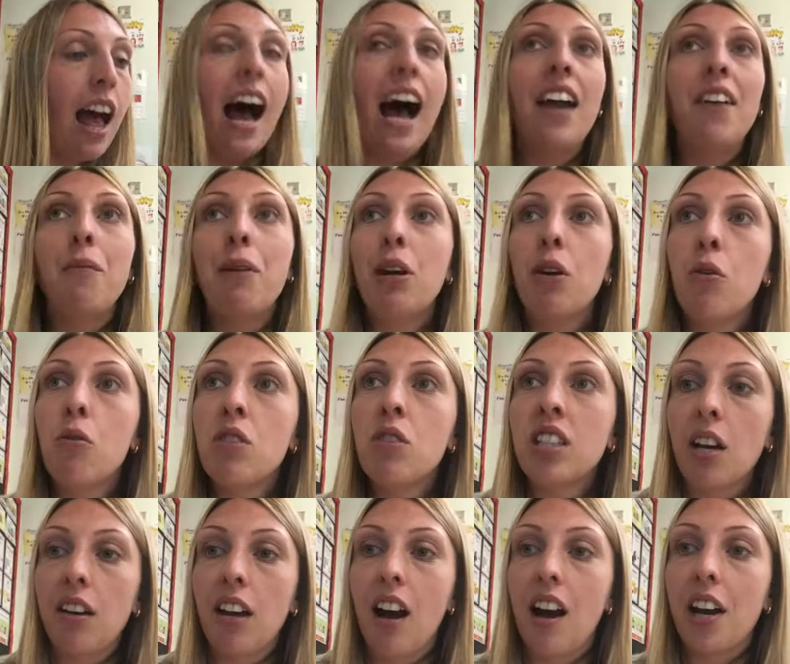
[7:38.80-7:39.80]
And we
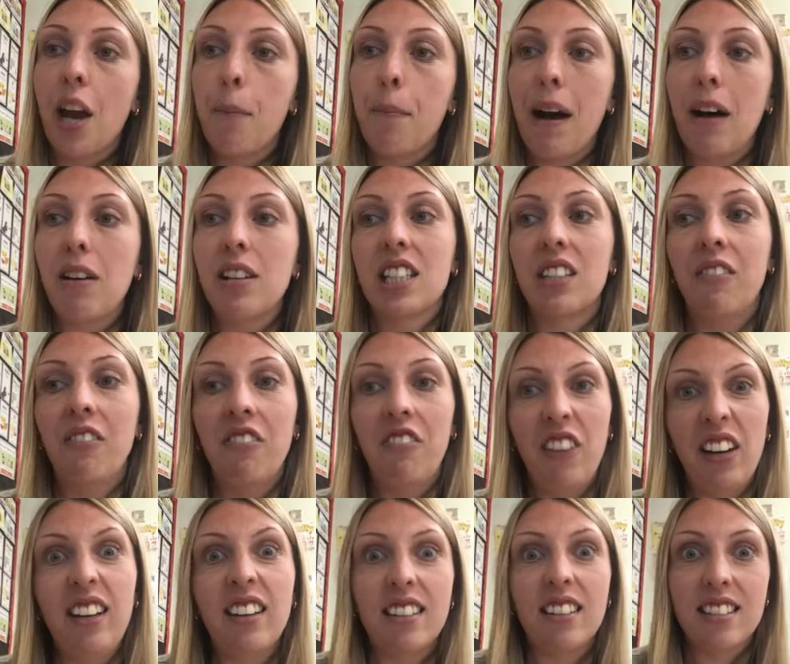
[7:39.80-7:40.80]
also learn about some
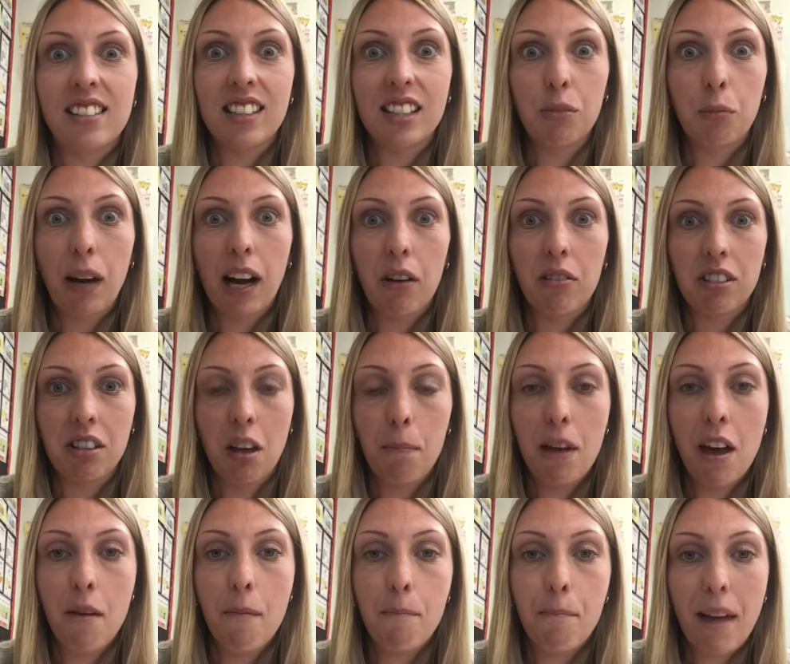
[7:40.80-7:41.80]
villains as well, so a
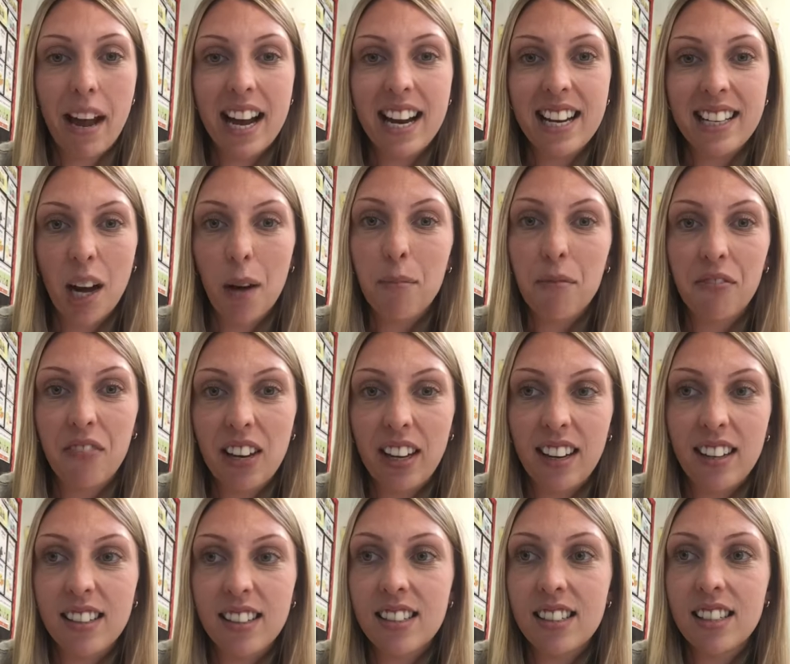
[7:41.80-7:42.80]
bit of made up
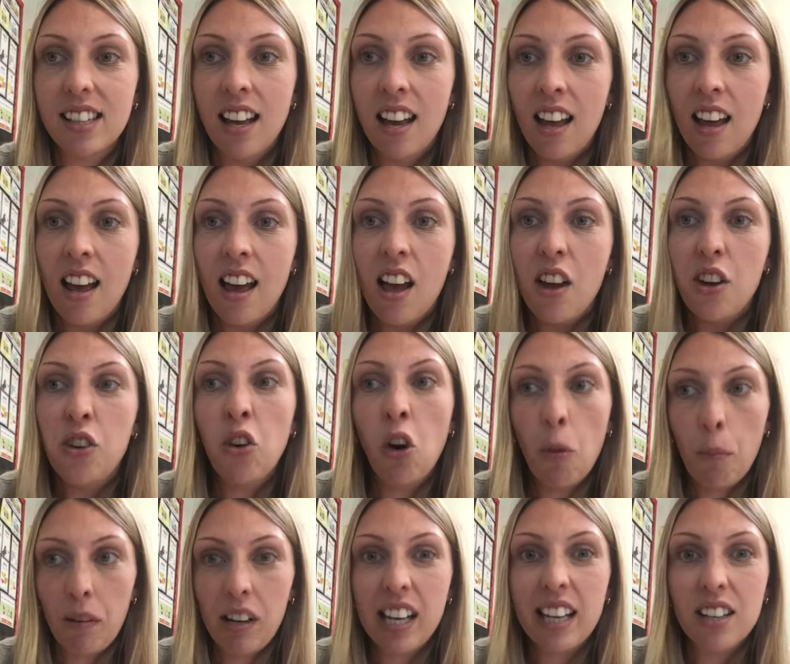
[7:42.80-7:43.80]
villains.
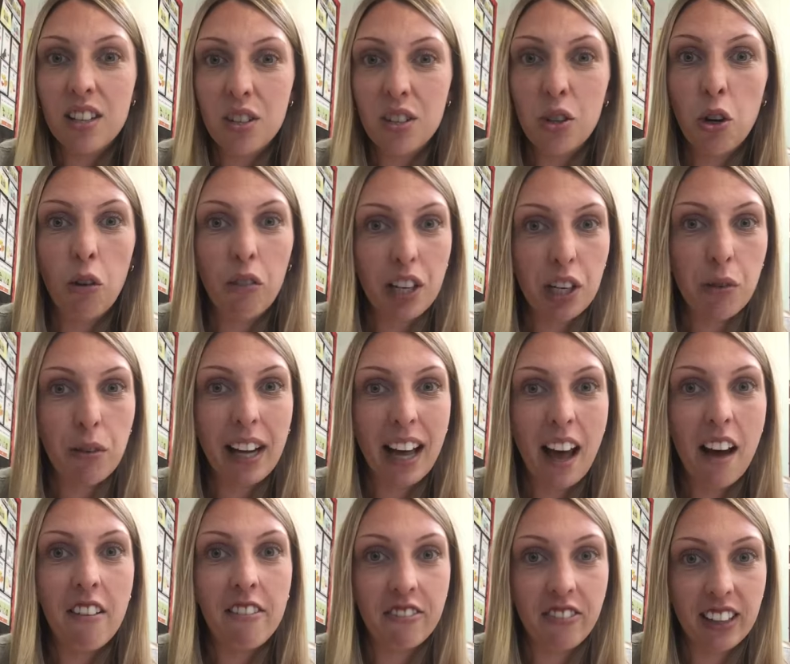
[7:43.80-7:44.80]
Normally in a story you'll
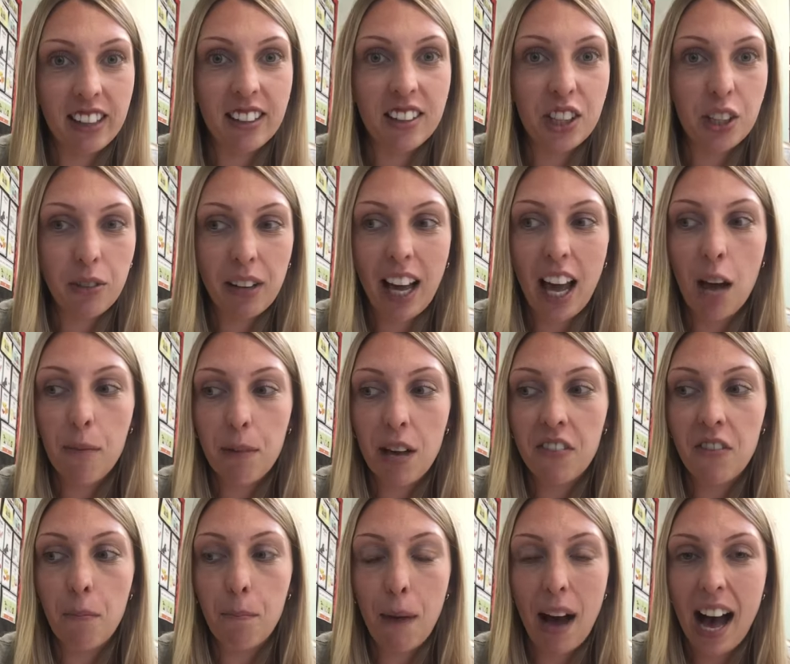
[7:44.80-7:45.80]
get a villain, you'll get a
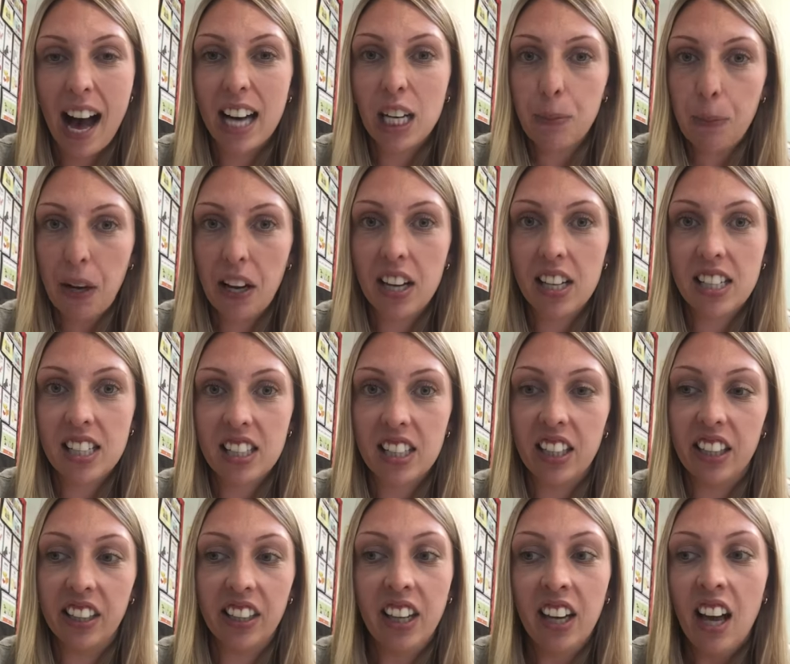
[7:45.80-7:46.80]
bit of a bad
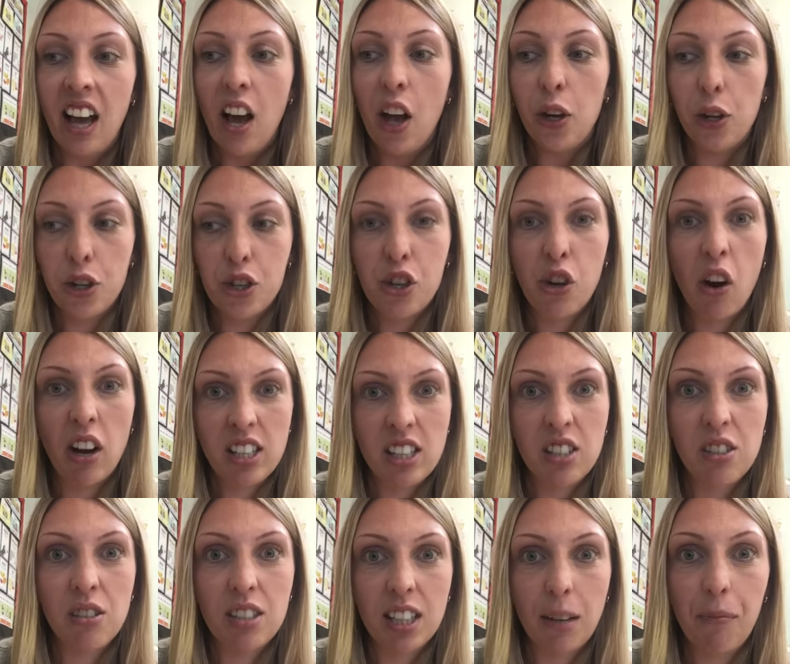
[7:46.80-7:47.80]
person who tries
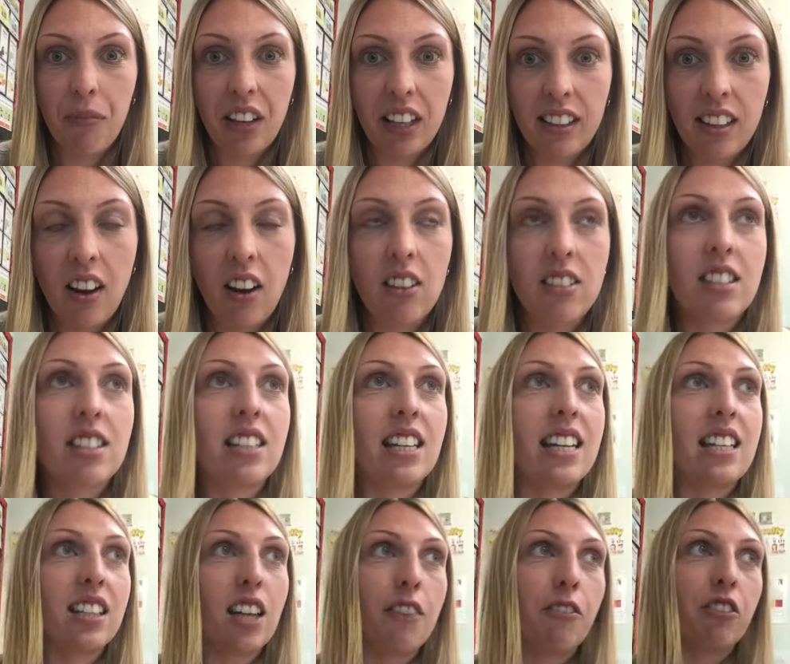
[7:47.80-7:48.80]
to do something
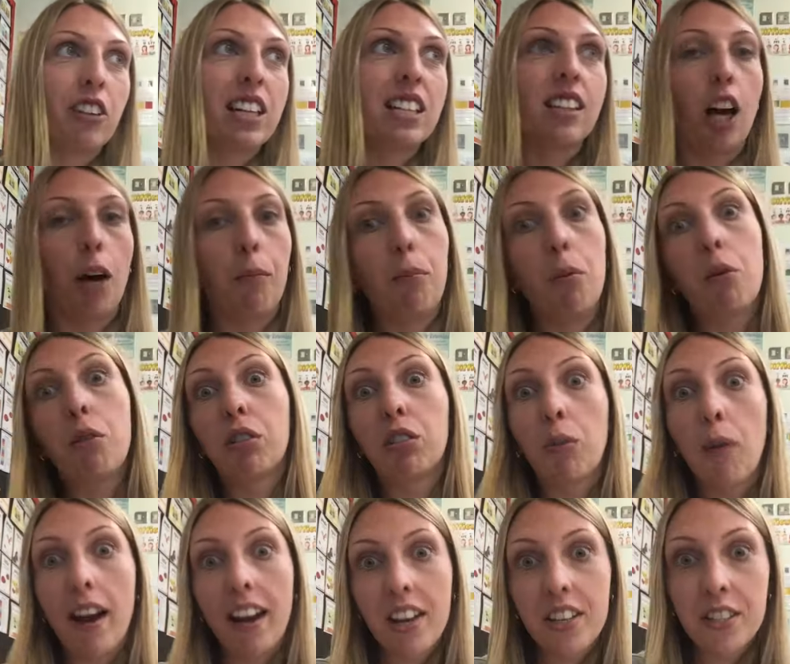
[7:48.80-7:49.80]
nasty. So for example,
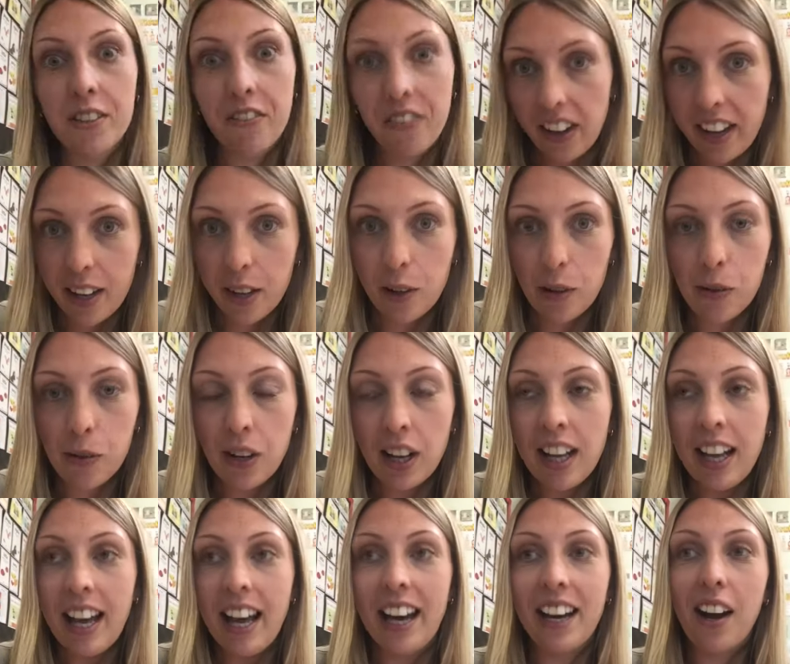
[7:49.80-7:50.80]
Cruella de Vil
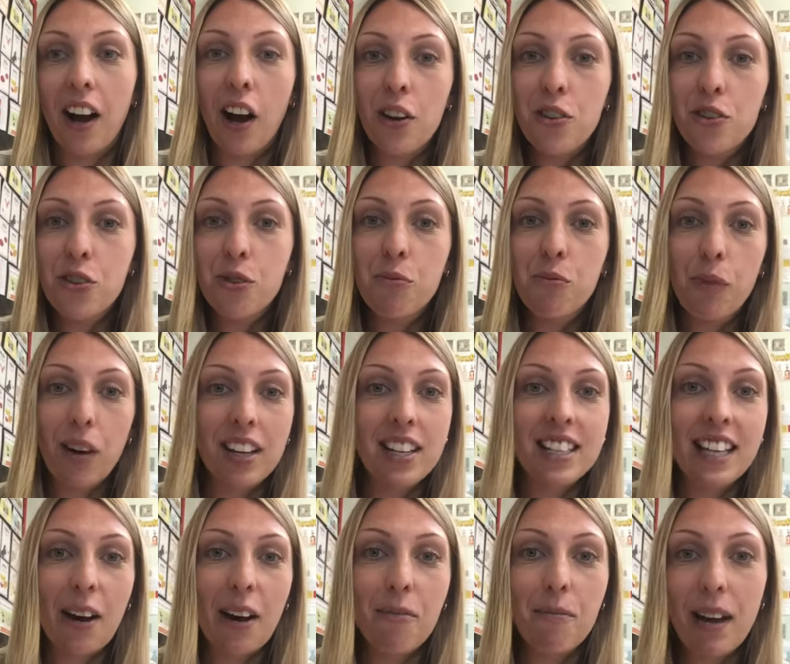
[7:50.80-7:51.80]
in
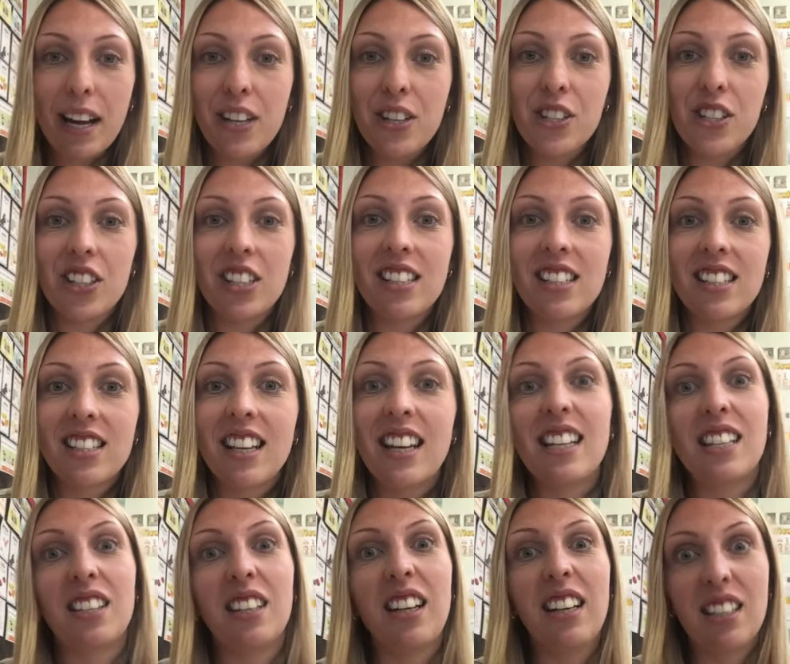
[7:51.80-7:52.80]
101 Dalmatians
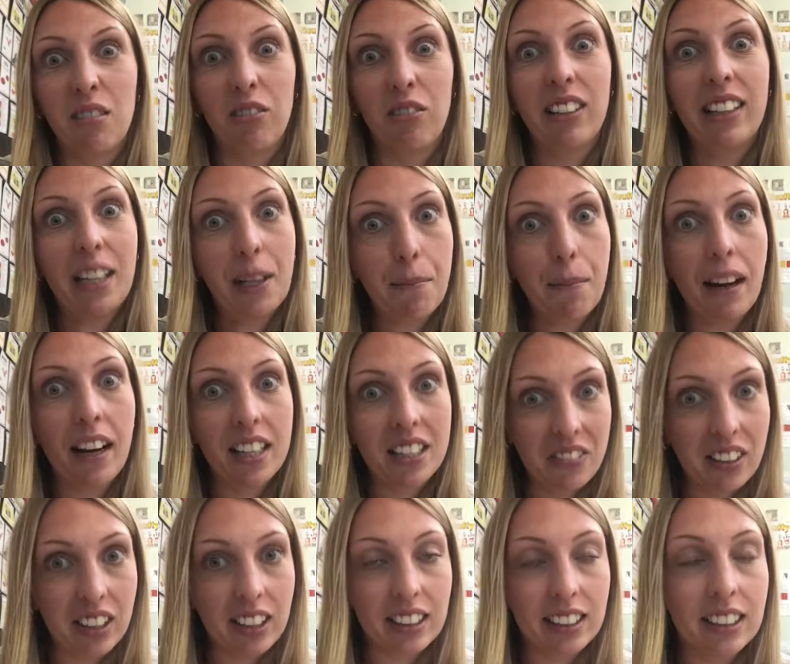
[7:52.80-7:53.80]
is a really
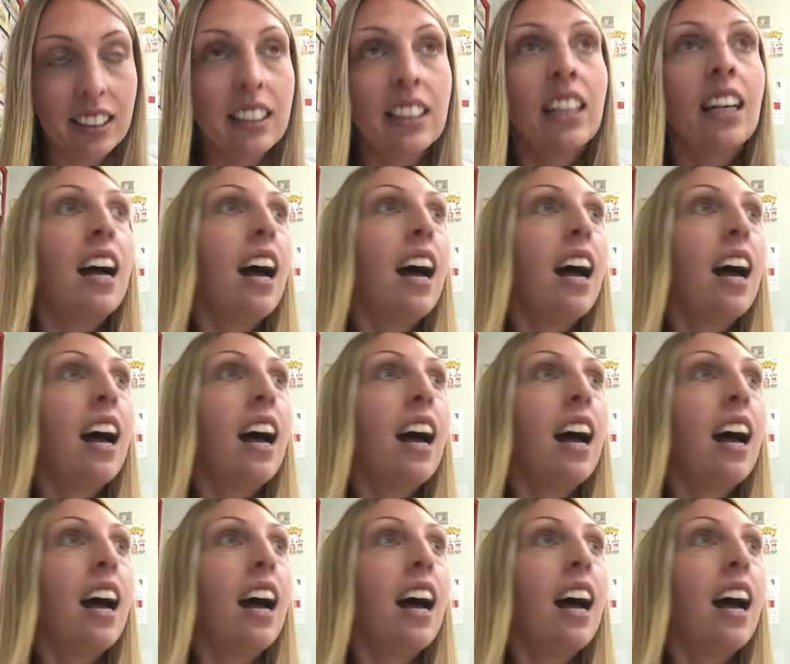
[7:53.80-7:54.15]
bad villain.